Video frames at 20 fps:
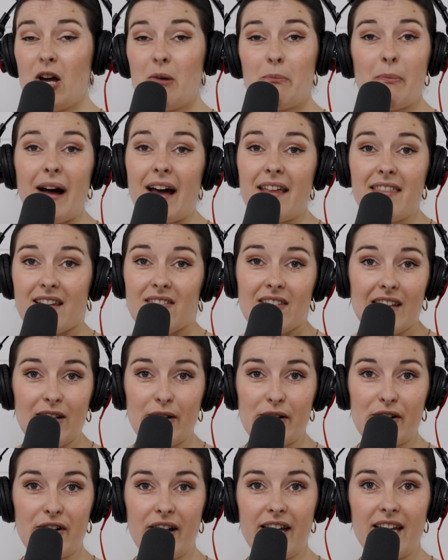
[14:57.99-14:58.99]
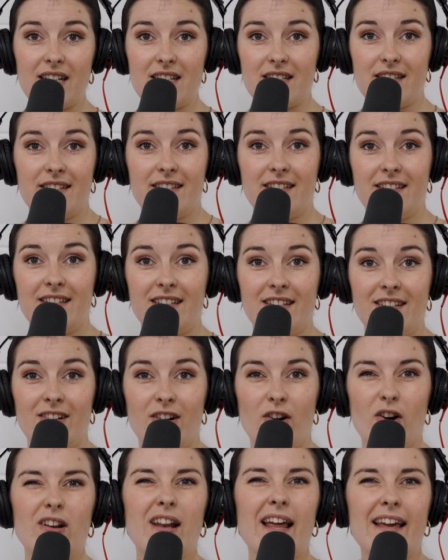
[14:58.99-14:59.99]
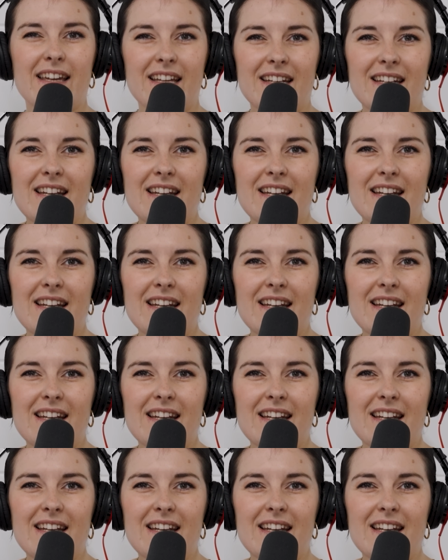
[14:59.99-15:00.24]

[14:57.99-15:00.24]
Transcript: But I think they look great on like a